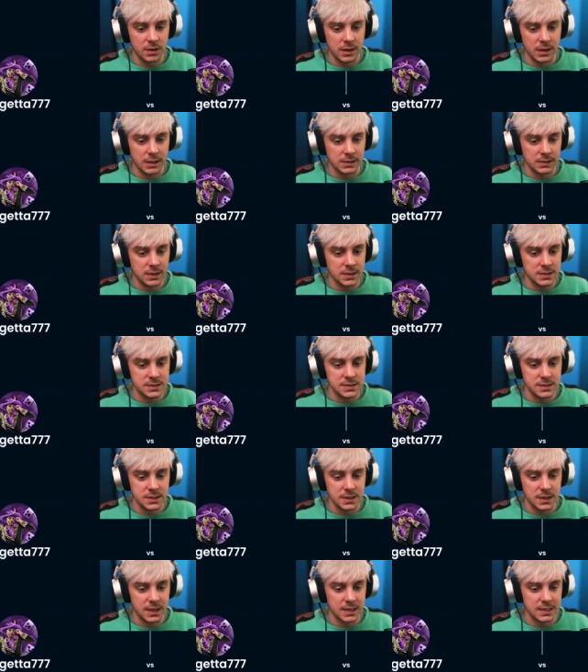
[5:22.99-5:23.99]
Like
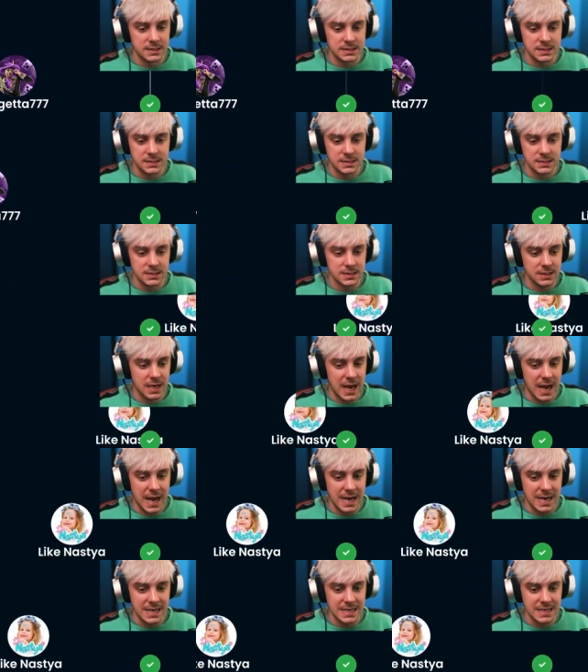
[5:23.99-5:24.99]
Nastya has
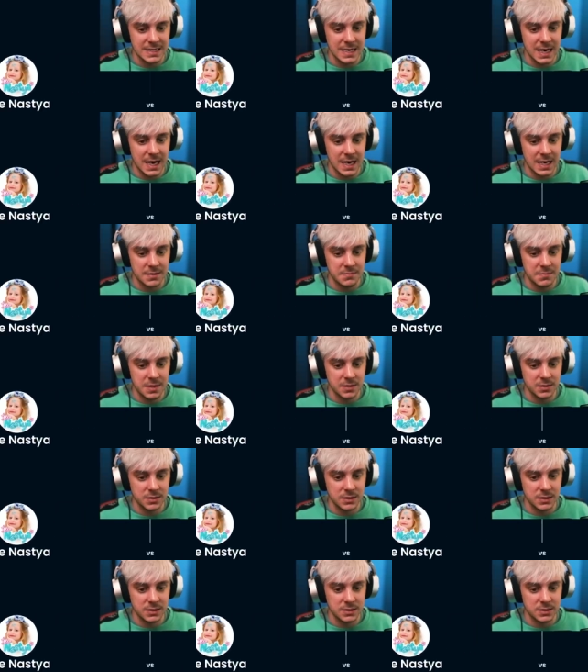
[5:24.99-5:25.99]
89
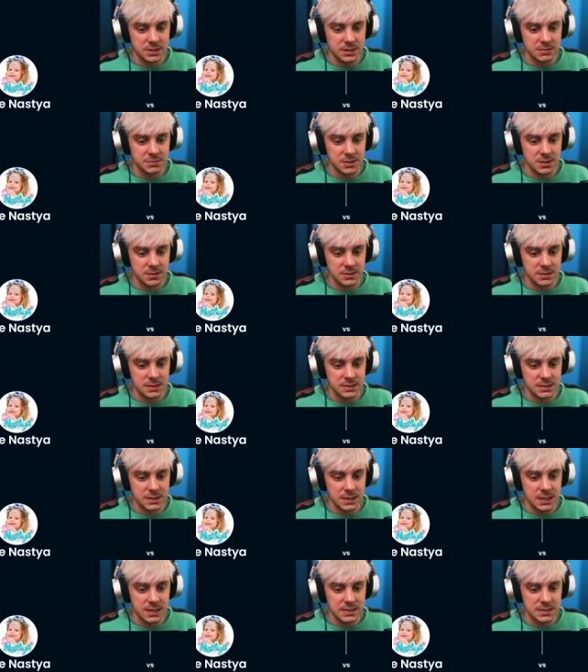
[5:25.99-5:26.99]
million. James Charles has
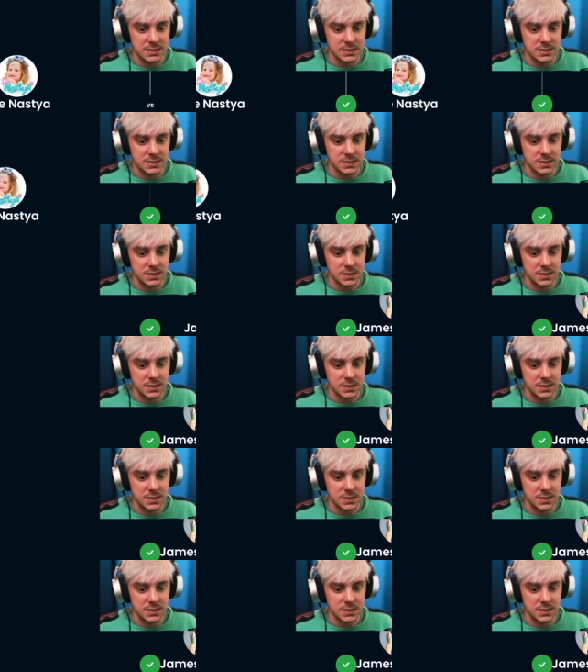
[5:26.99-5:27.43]
less.